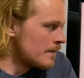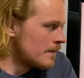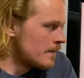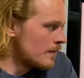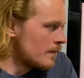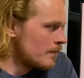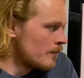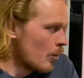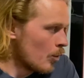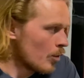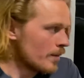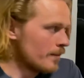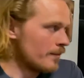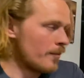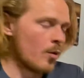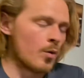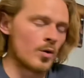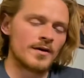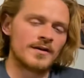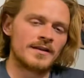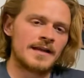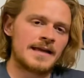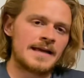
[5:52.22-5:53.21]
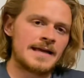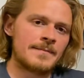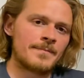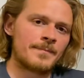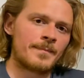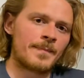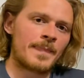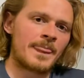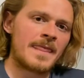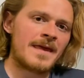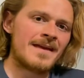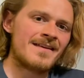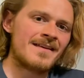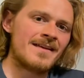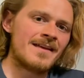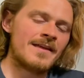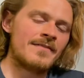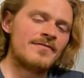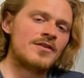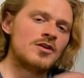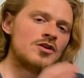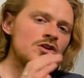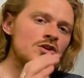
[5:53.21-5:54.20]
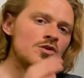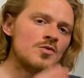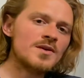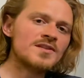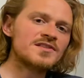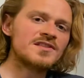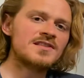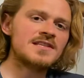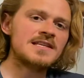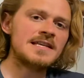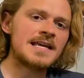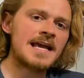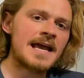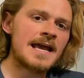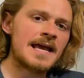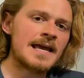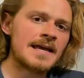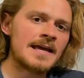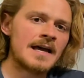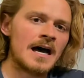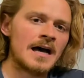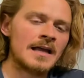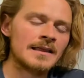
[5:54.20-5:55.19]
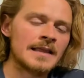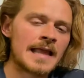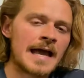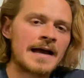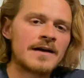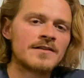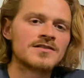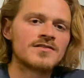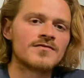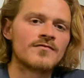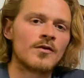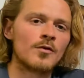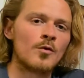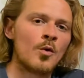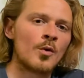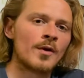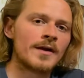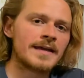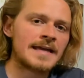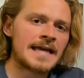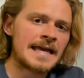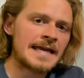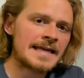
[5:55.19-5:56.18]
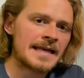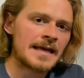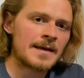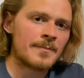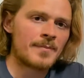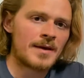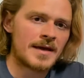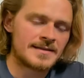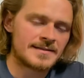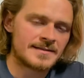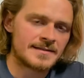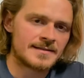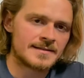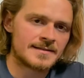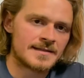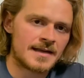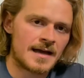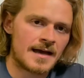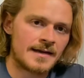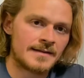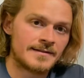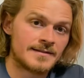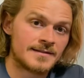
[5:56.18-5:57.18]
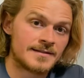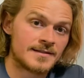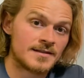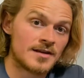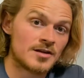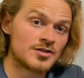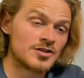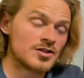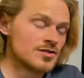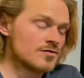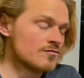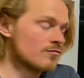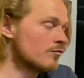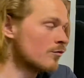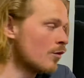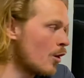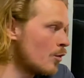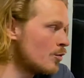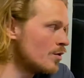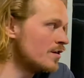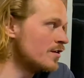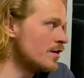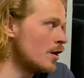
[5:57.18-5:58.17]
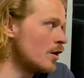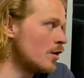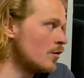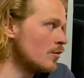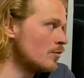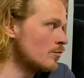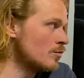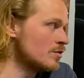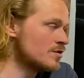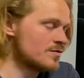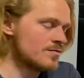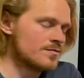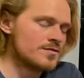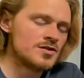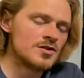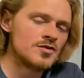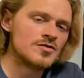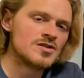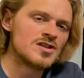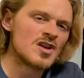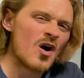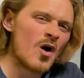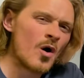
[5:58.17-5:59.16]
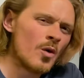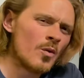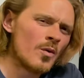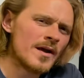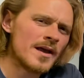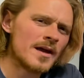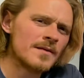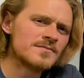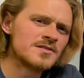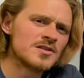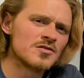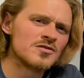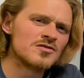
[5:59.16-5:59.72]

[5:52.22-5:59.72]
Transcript: More importantly, the USDA allows for organic pesticides such as rotenone, which was used all the way up till